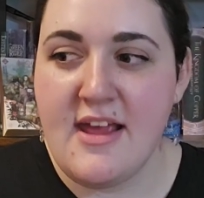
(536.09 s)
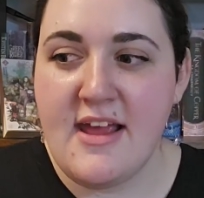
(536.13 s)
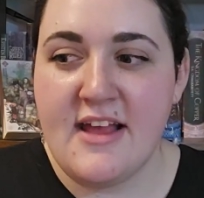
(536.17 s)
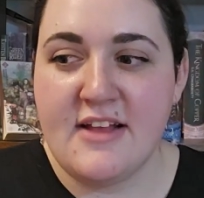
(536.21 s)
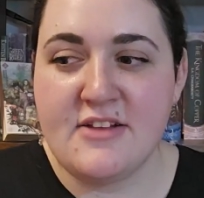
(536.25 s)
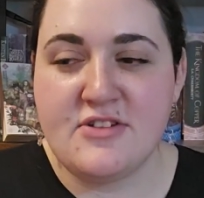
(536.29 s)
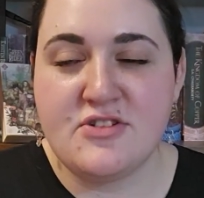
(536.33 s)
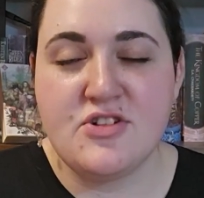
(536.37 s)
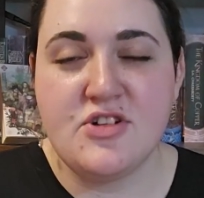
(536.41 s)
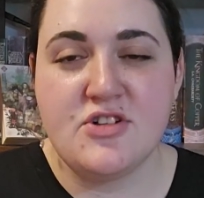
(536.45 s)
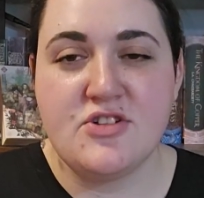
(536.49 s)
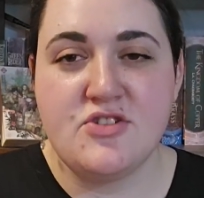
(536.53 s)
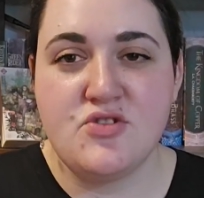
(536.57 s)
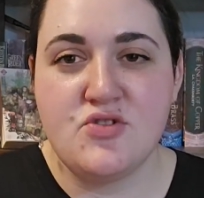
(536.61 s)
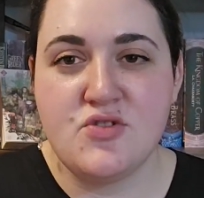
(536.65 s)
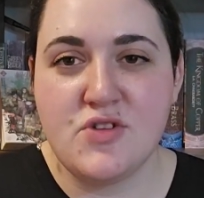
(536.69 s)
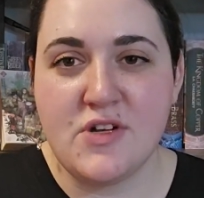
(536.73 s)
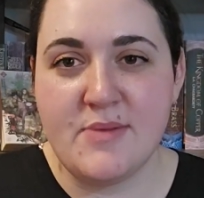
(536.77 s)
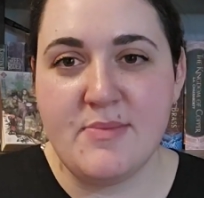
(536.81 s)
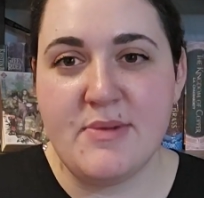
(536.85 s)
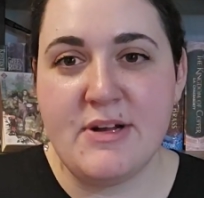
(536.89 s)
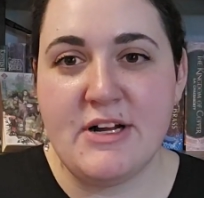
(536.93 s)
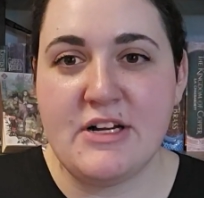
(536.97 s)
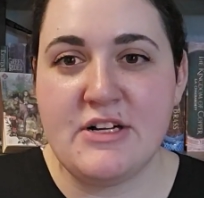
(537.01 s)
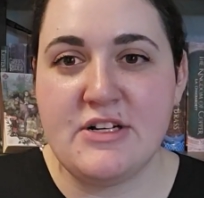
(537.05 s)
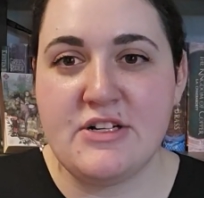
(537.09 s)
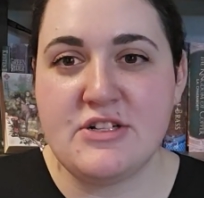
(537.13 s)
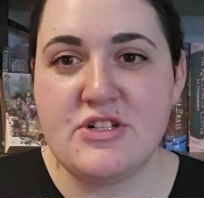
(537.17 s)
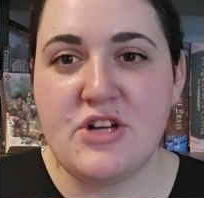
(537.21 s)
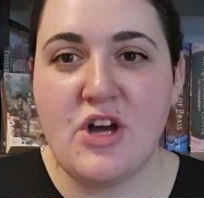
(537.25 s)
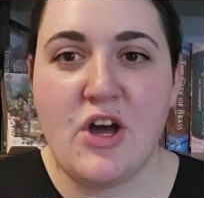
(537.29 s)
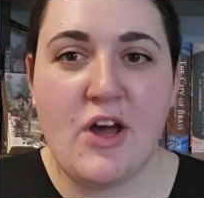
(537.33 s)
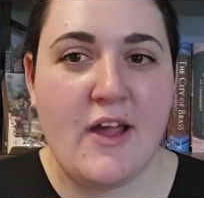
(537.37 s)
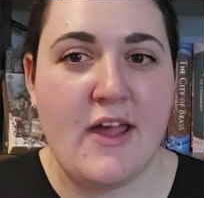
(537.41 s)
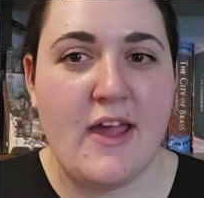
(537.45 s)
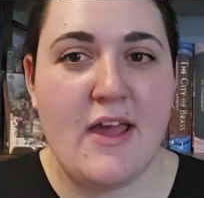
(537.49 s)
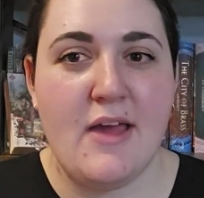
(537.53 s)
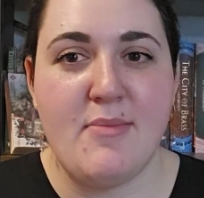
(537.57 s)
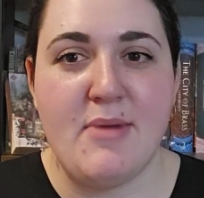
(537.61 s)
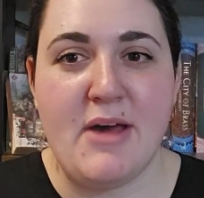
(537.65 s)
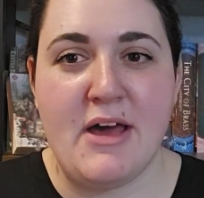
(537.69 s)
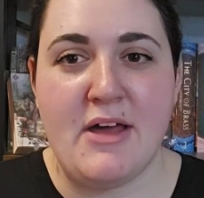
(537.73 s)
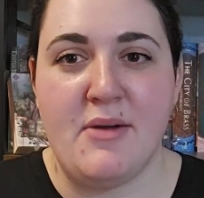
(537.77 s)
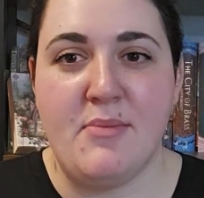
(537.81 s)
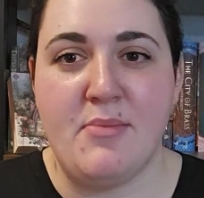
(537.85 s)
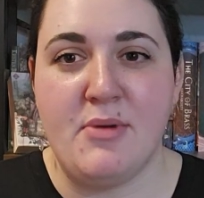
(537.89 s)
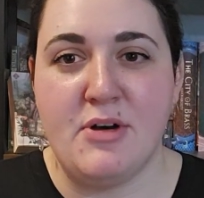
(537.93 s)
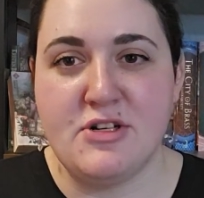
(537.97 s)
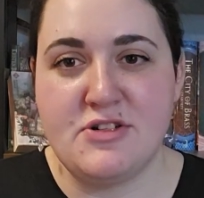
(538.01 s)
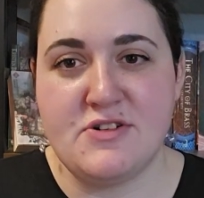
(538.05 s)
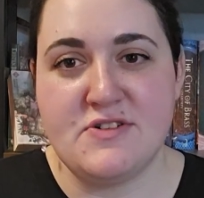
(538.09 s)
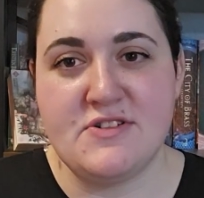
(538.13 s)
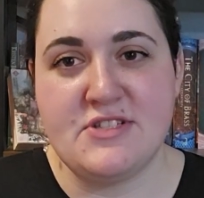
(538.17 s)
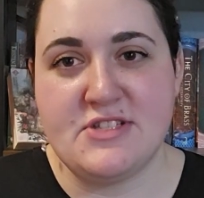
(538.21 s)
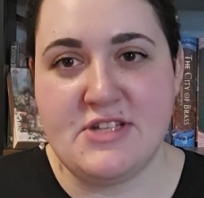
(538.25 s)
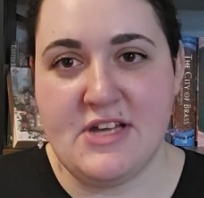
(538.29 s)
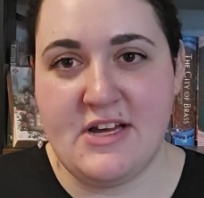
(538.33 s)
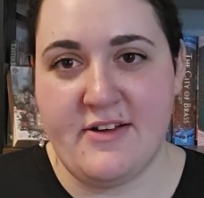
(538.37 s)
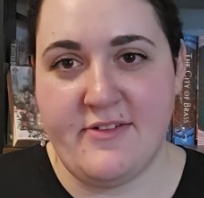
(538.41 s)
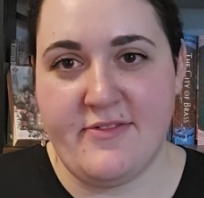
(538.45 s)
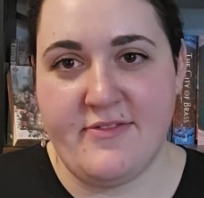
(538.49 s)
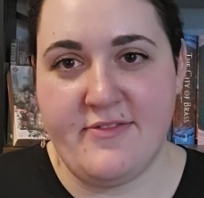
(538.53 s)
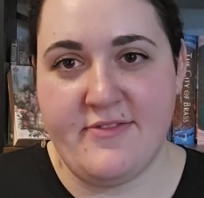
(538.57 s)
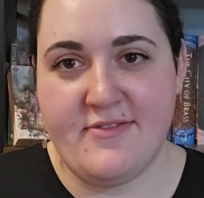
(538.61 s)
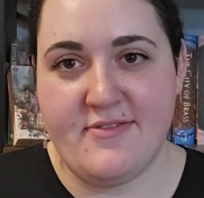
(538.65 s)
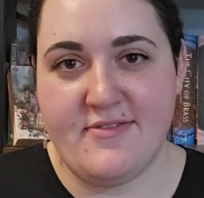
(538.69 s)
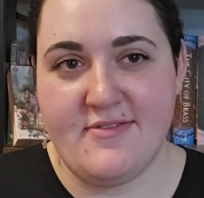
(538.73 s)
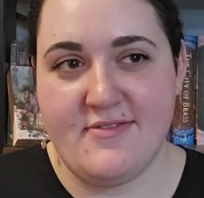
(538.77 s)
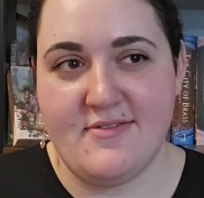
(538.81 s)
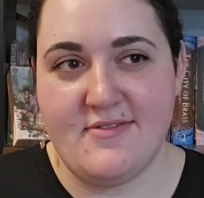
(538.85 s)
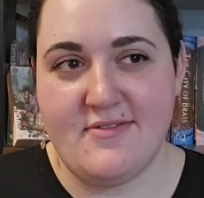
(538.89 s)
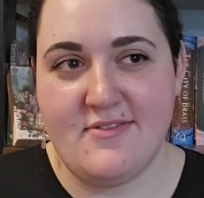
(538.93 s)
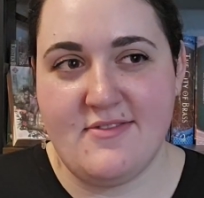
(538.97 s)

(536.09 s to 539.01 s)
It's just Treebeard talking about a bunch of stuff